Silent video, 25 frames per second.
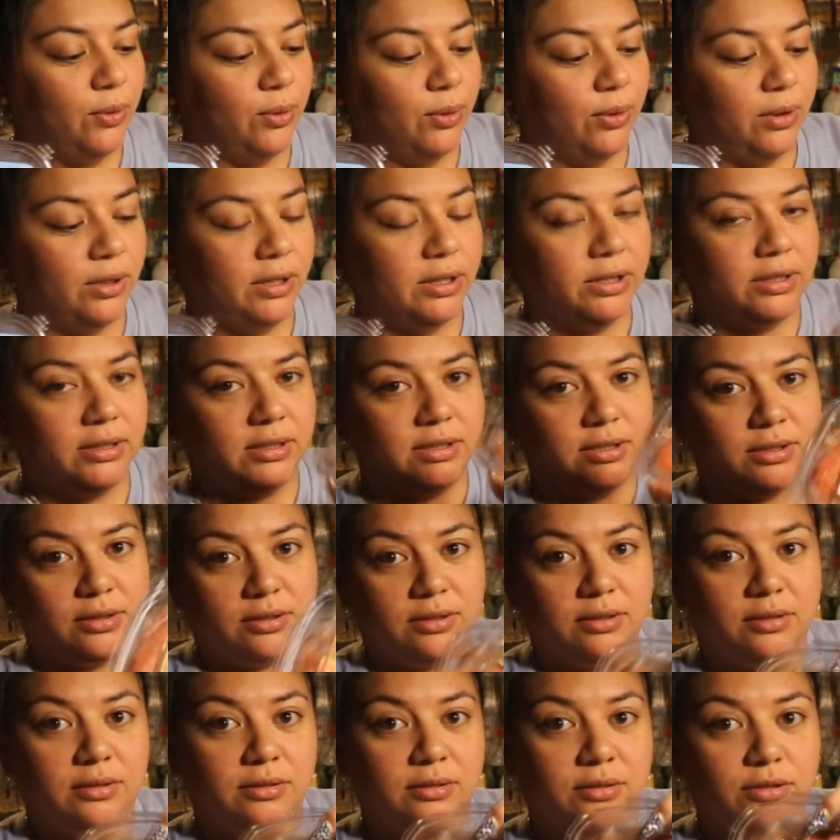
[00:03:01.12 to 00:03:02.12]
of
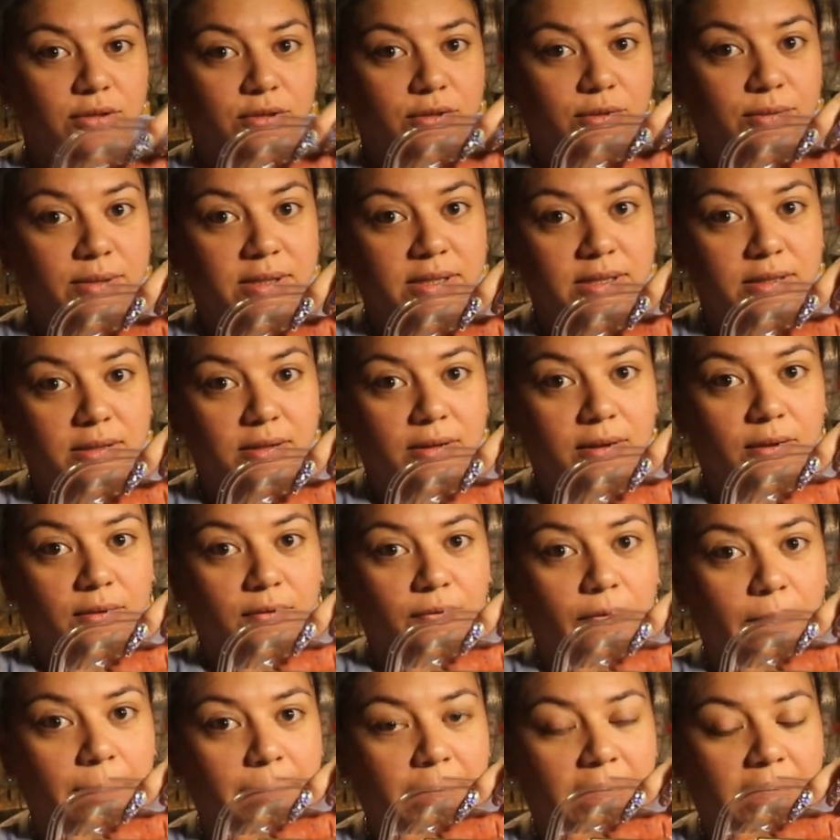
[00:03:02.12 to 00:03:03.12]
course.
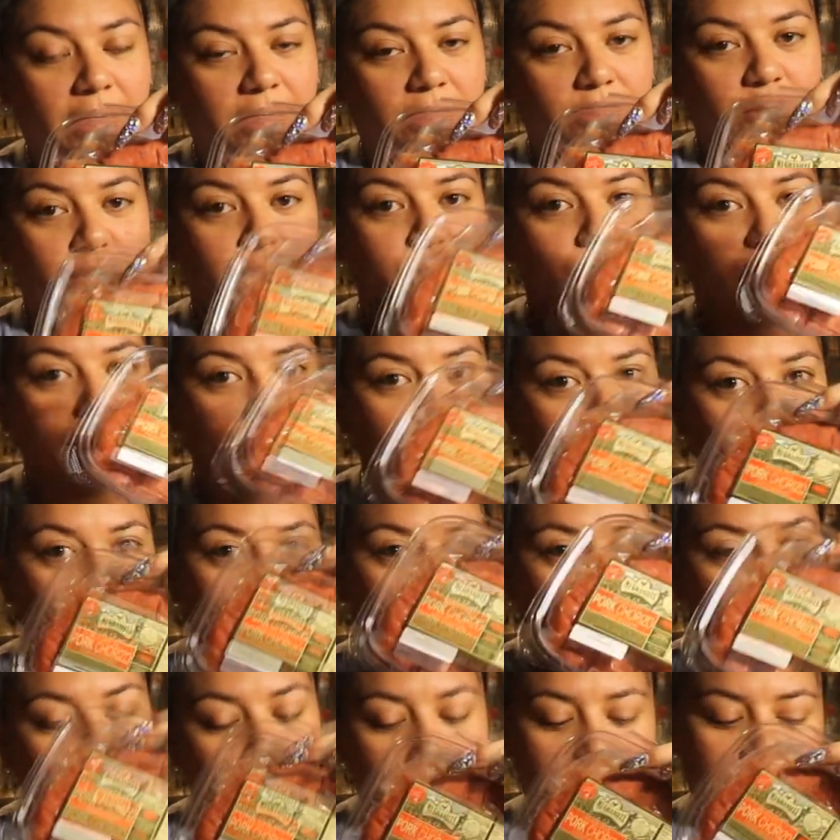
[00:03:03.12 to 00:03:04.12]
Chorizo for me,
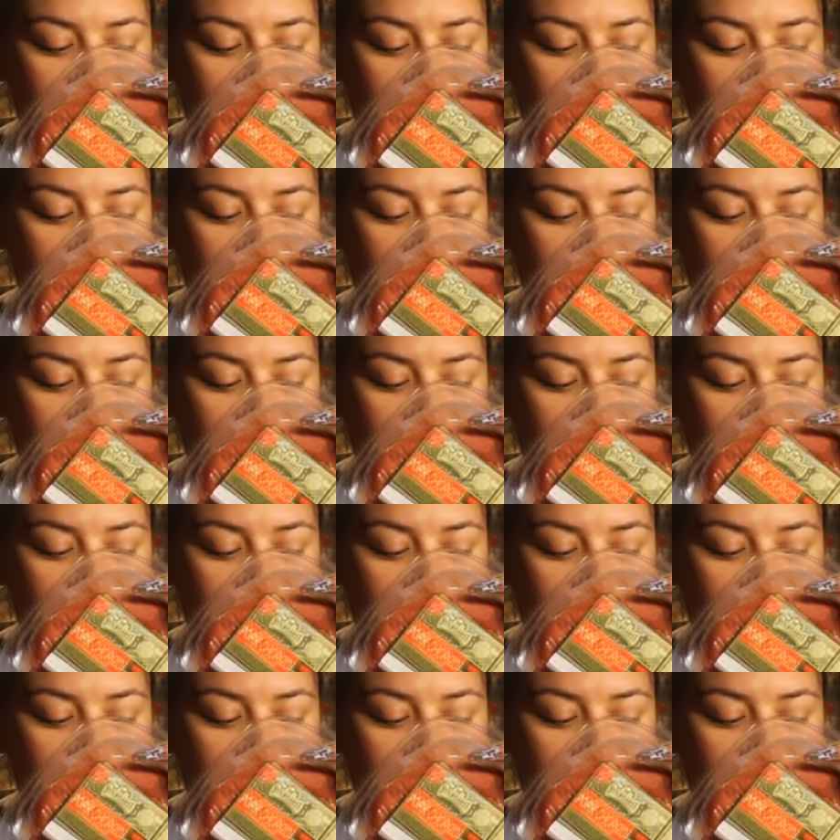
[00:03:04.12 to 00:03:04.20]
chorizo